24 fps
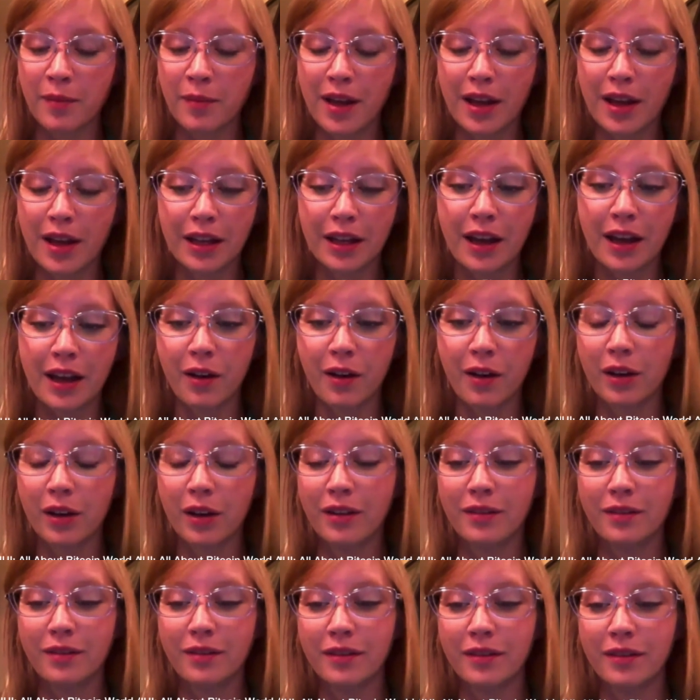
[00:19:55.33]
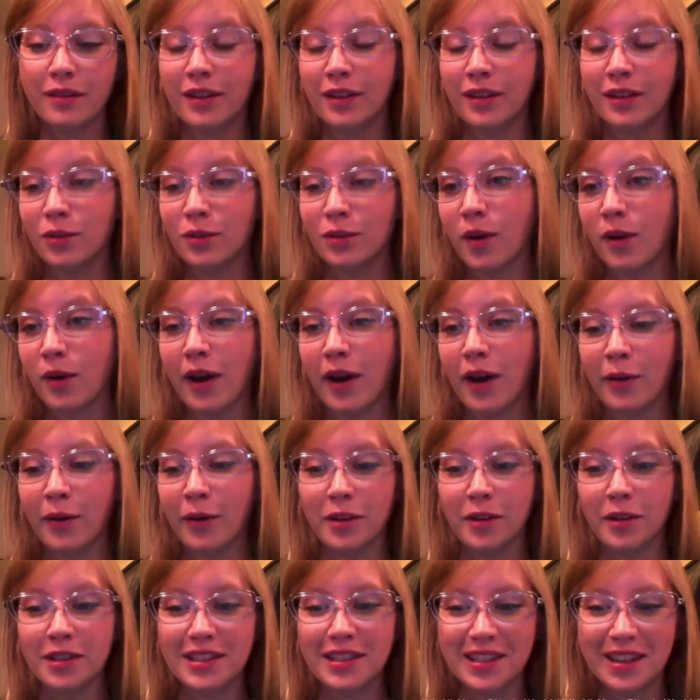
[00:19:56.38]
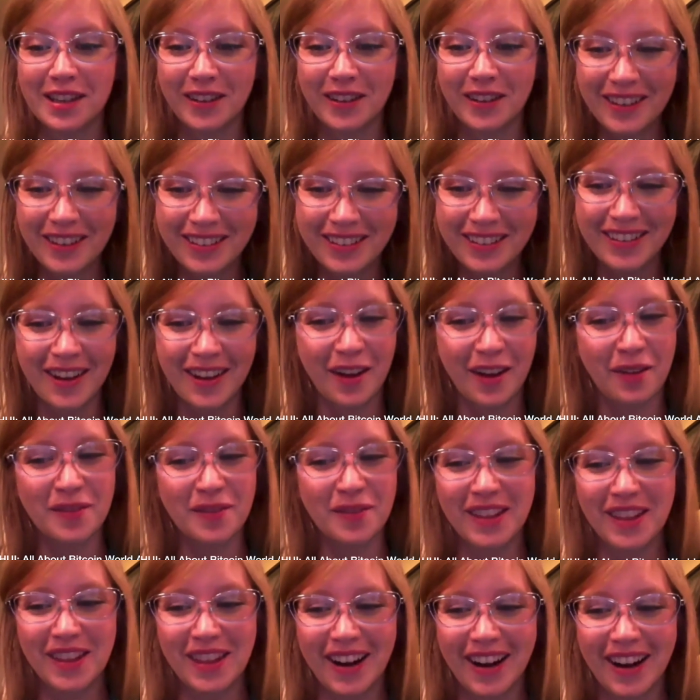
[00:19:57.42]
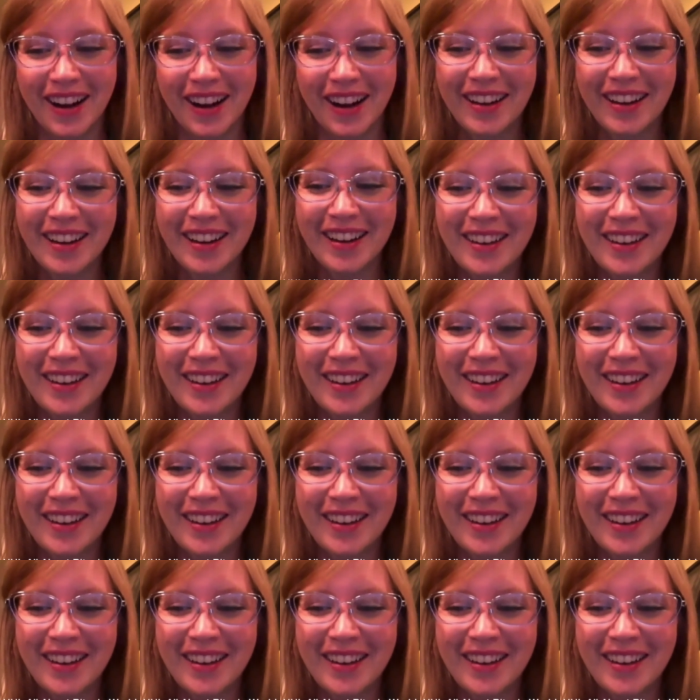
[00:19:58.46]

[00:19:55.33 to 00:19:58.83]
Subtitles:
I'm heading out in 12 hours, so I'll be there.